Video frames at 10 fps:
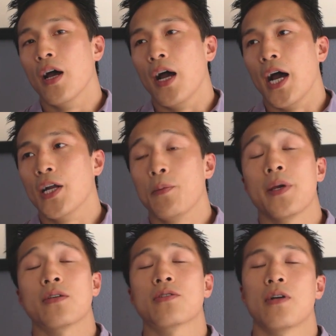I would be
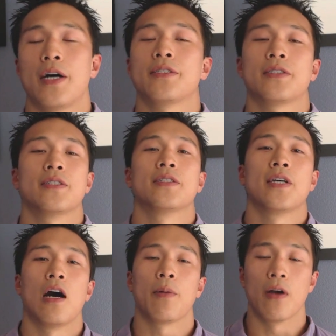exhausted. I'll
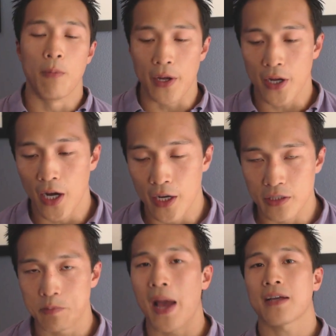be, oh my God, this
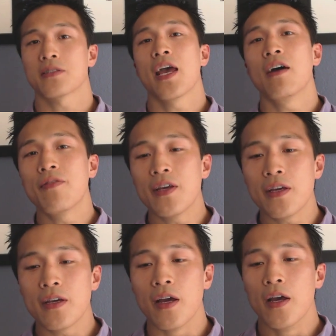back is heavy.